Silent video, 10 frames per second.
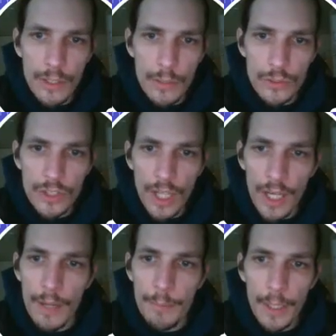you
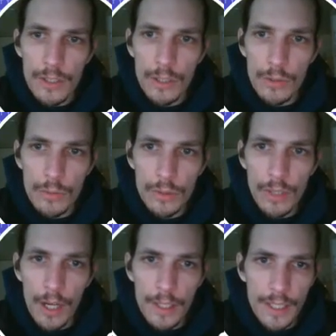signed up and you
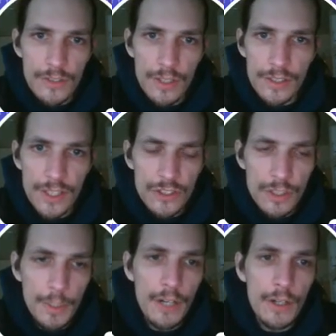got into the
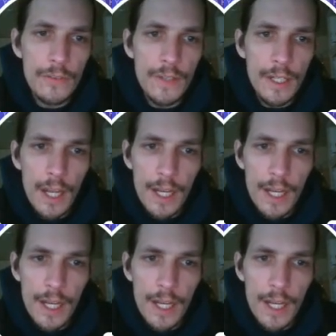system and everything,